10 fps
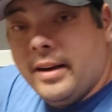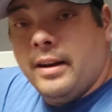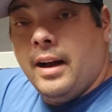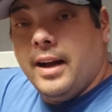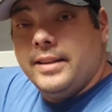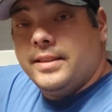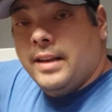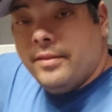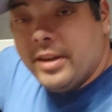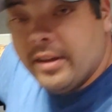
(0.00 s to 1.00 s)
an
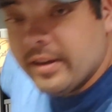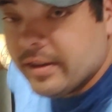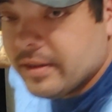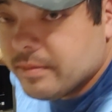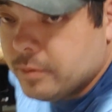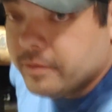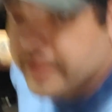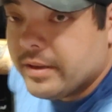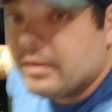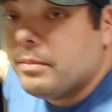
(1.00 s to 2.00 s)
i7. Move
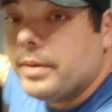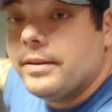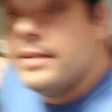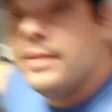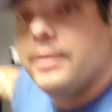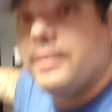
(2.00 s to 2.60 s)
you a little bit.